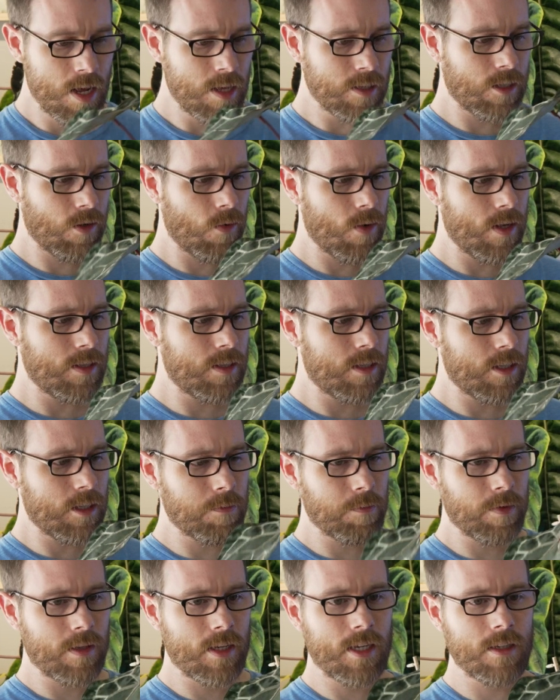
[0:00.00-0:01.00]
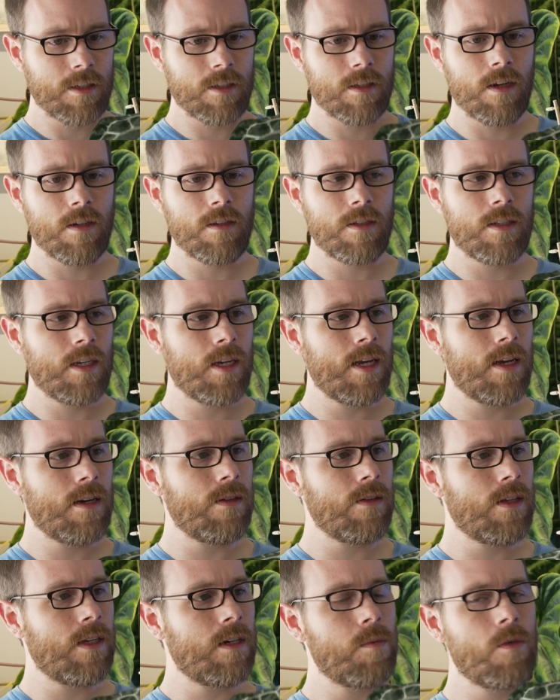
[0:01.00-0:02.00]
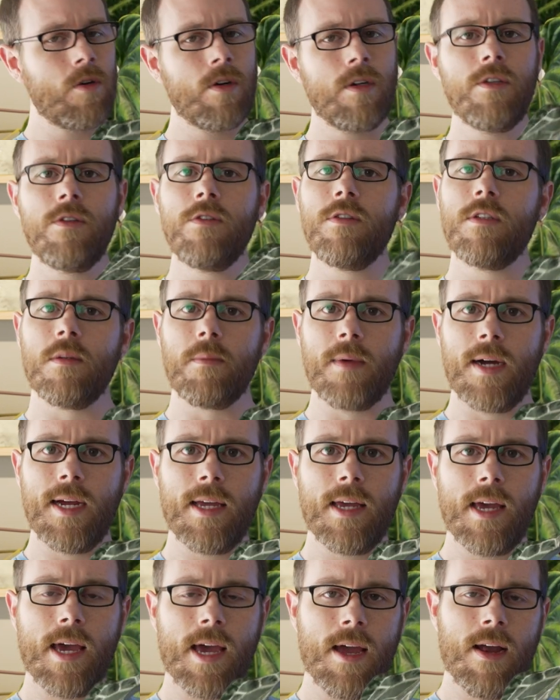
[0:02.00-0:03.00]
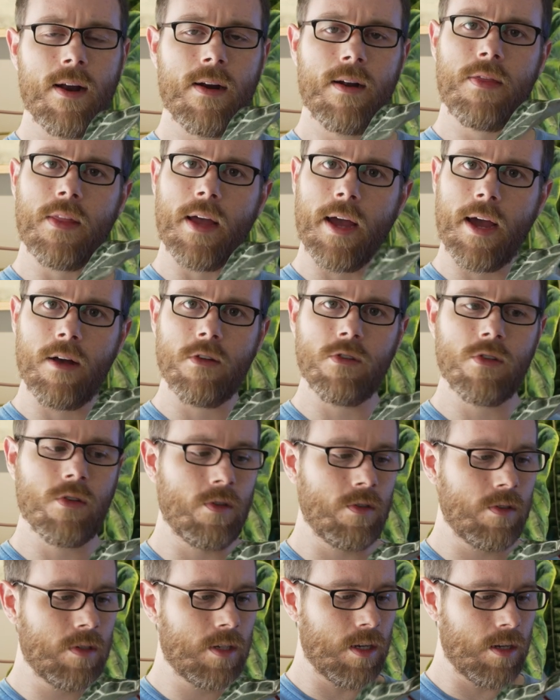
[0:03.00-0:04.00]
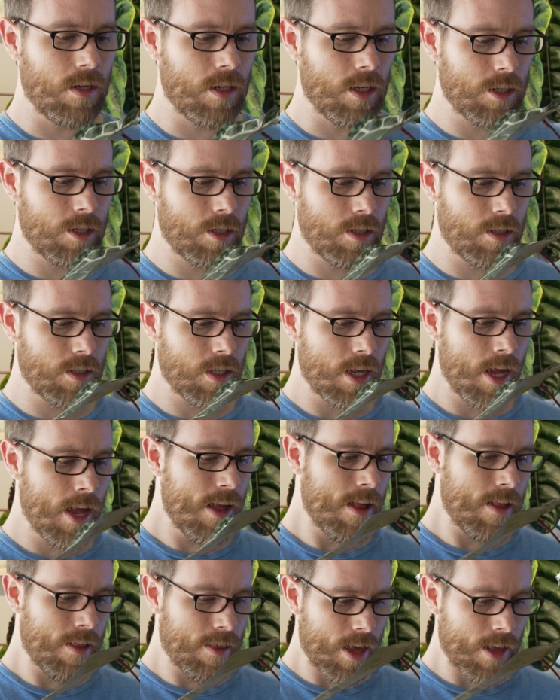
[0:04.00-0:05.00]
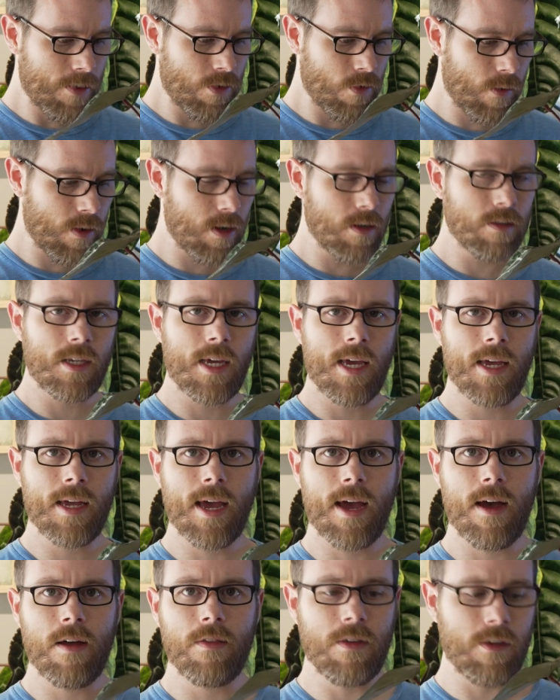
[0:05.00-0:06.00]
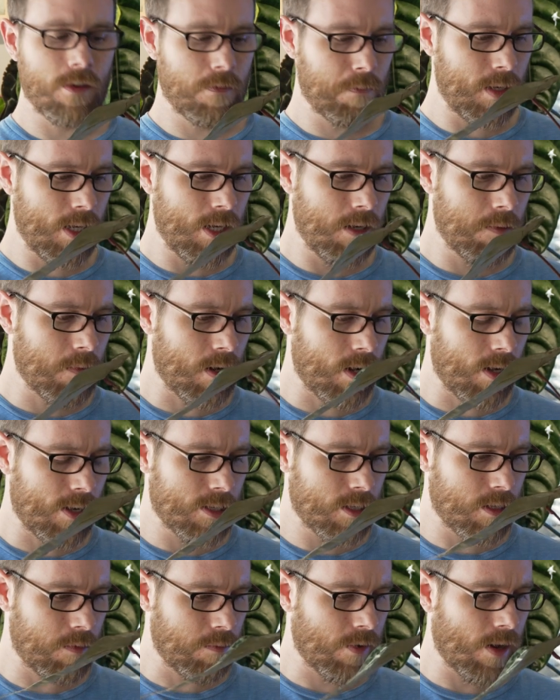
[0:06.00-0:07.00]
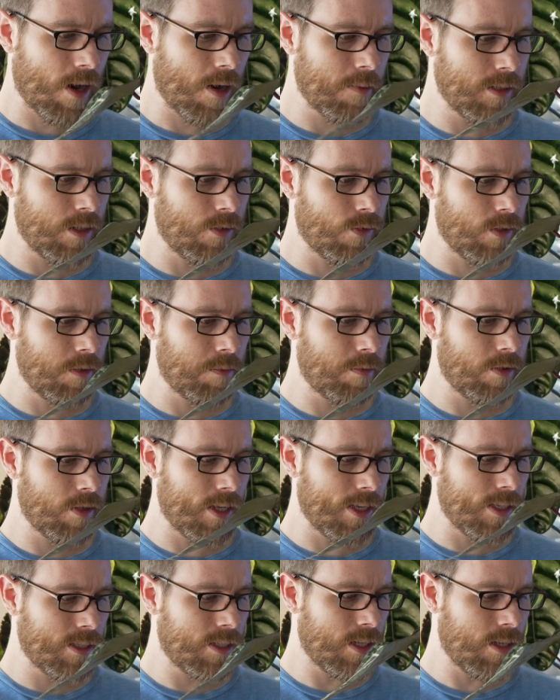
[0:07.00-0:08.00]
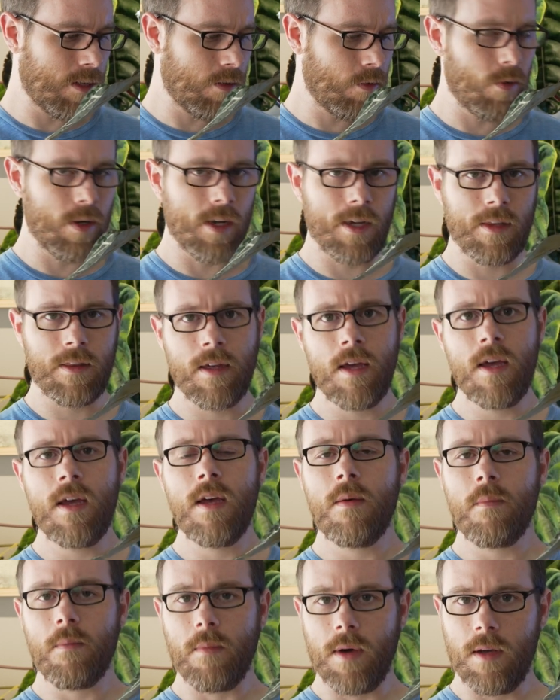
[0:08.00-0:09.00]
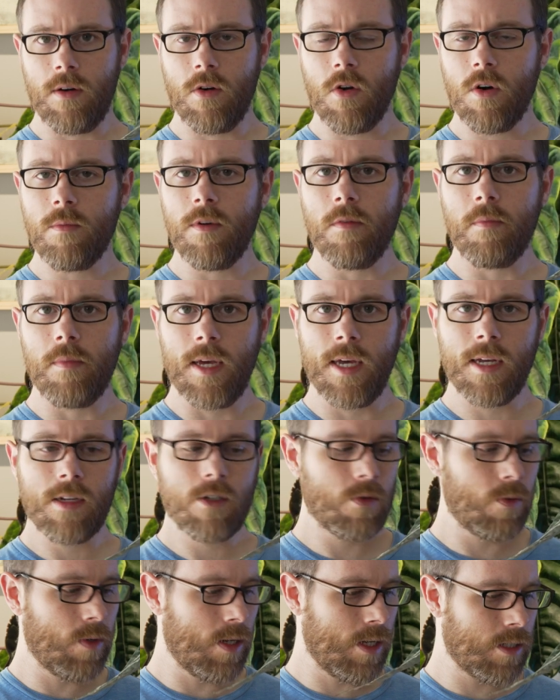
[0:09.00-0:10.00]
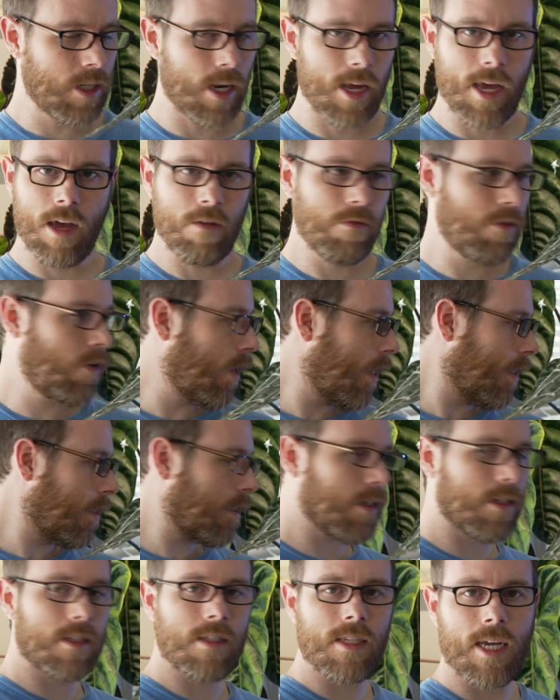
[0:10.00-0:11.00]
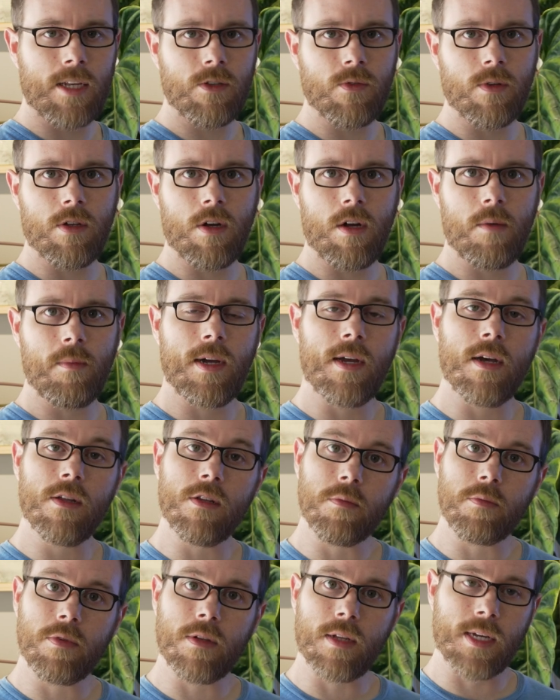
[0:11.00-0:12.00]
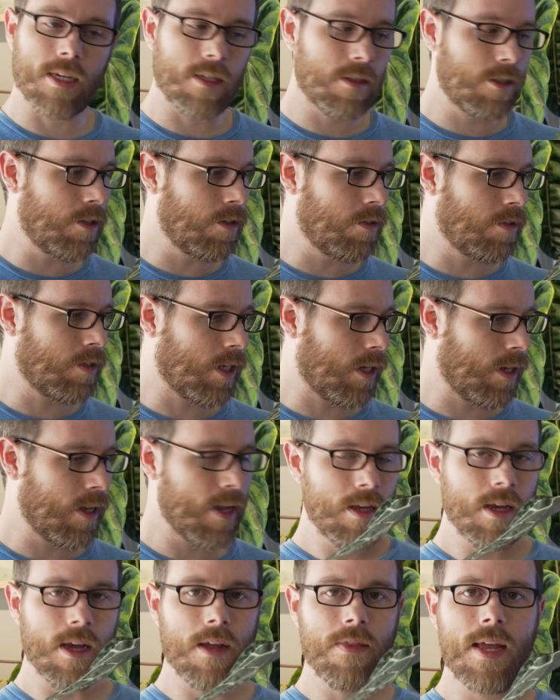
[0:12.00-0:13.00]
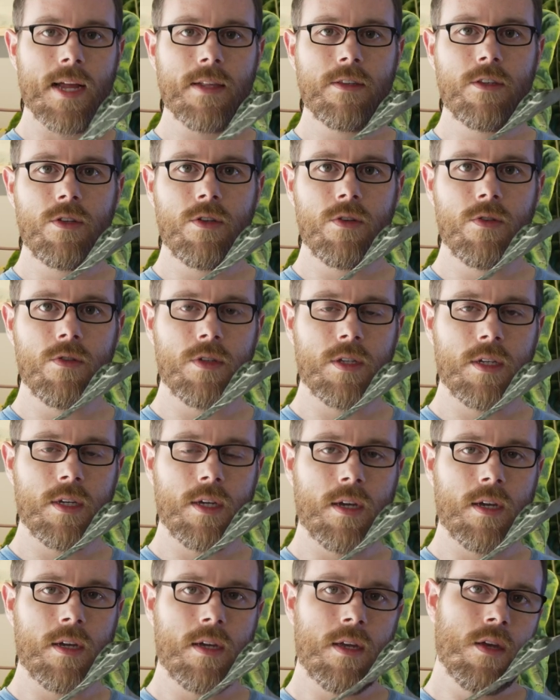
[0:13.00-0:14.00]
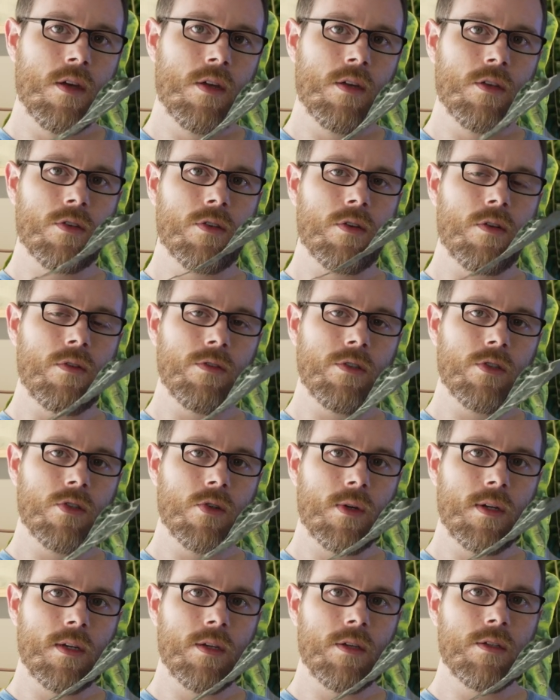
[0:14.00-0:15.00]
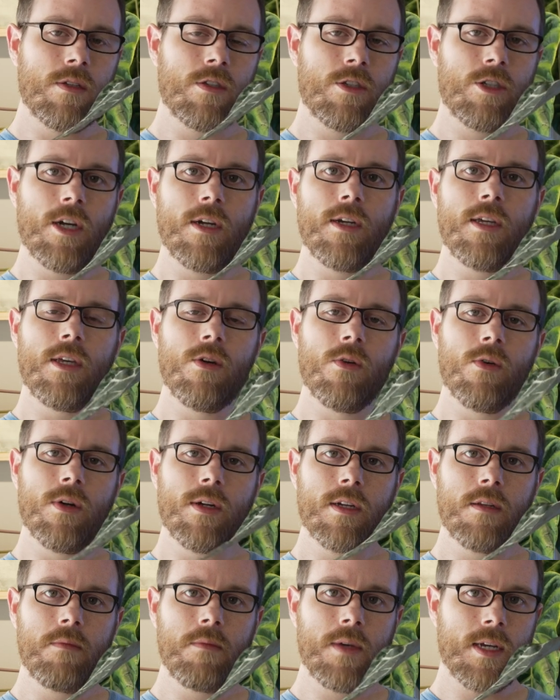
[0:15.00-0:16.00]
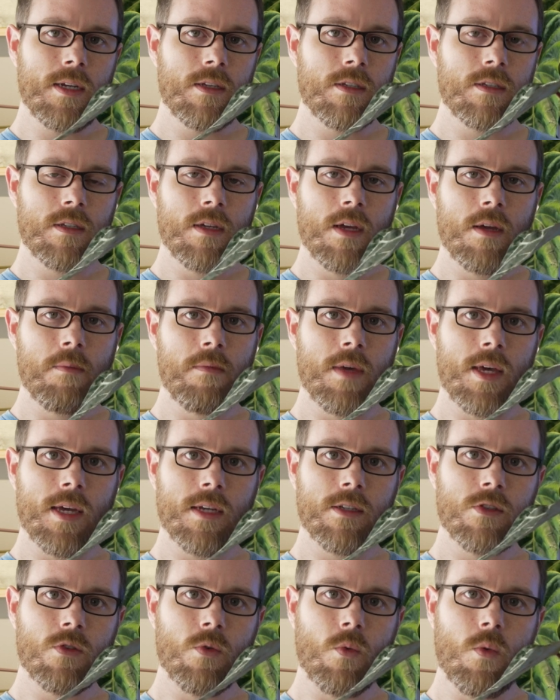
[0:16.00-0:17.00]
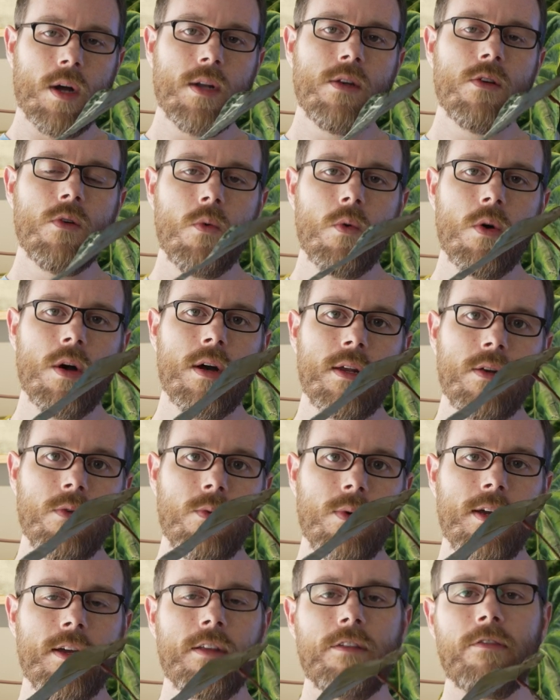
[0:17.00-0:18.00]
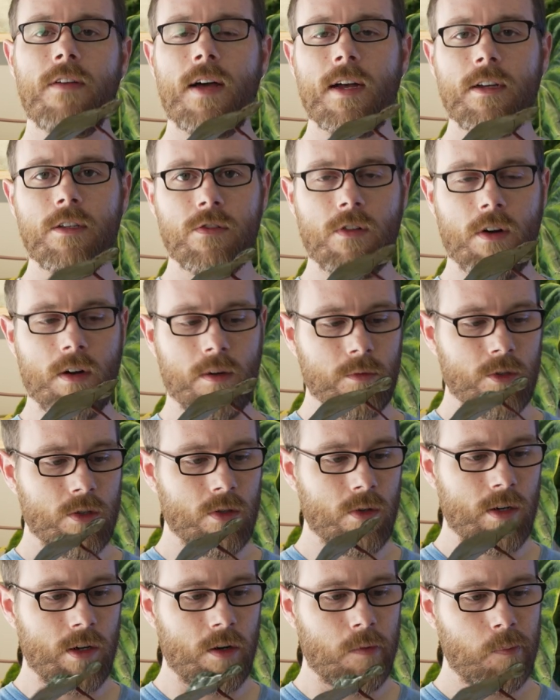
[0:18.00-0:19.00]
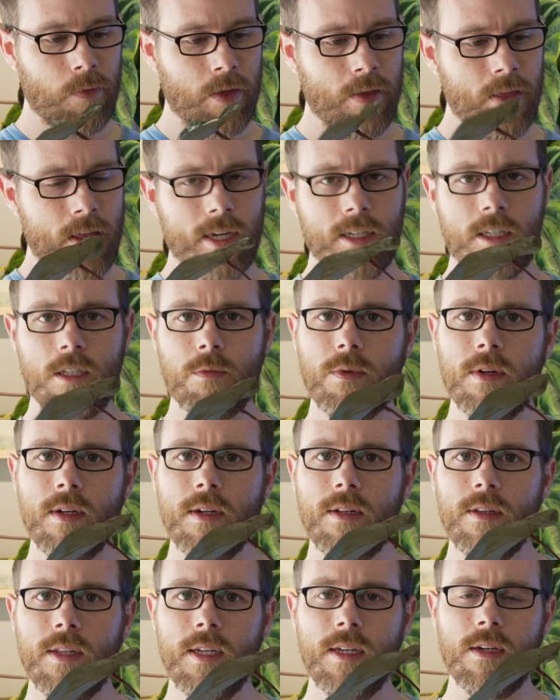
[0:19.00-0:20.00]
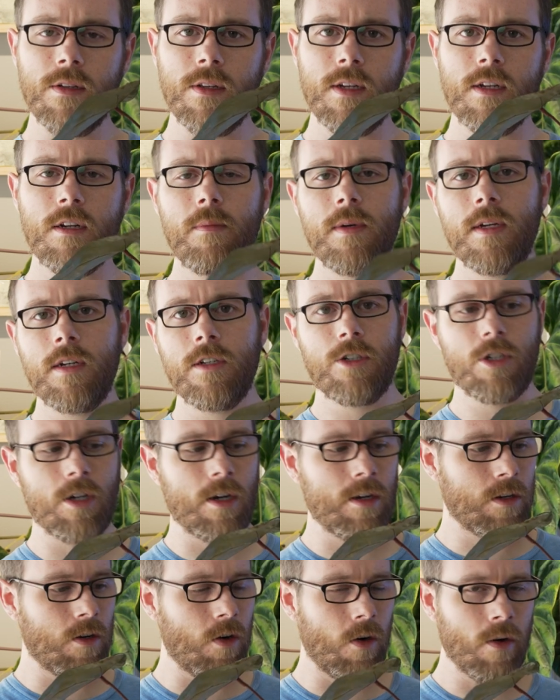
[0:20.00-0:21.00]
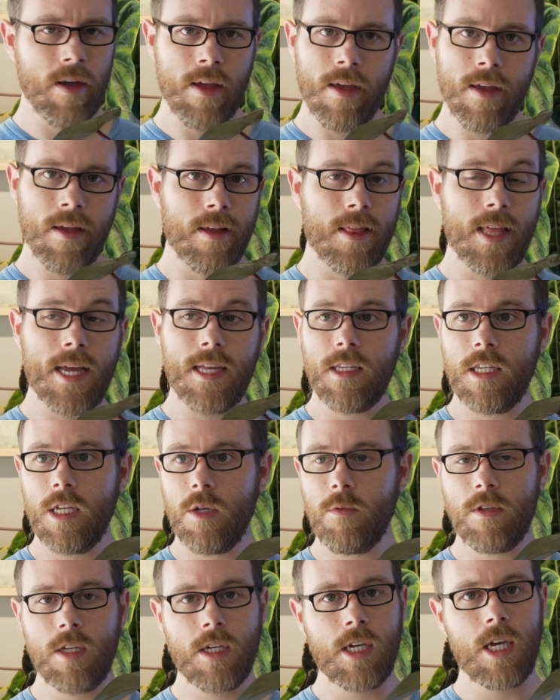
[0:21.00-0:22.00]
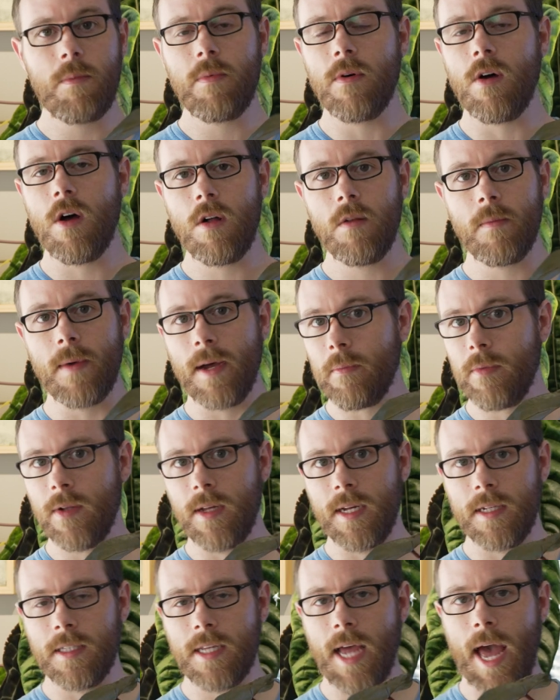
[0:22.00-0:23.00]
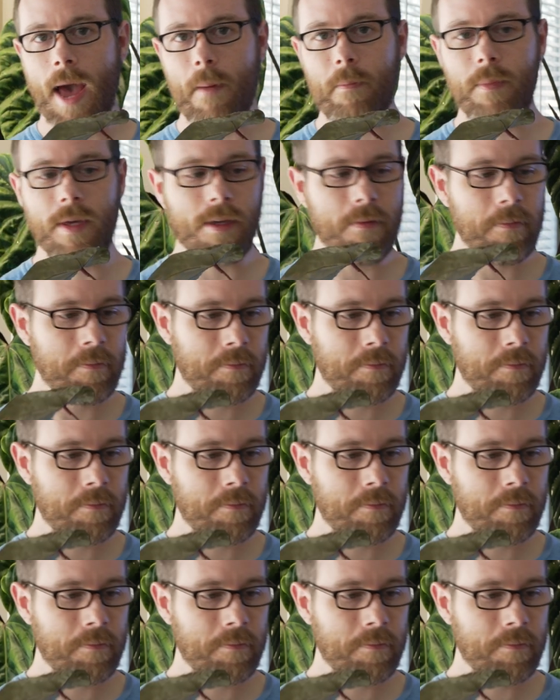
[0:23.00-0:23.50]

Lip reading: So once this plant starts to get a little more used to my care and the household conditions, that's when I'll take out this peat moss and probably replace it with my normal mix, which I have great success with all my other plants using. And that's using Soul Soil's Chunky Orchid Mix mixed 1-to-1 with Fox Farm soil. And then I sprinkle in a little bit of charcoal. And that seems to keep all my plants happy.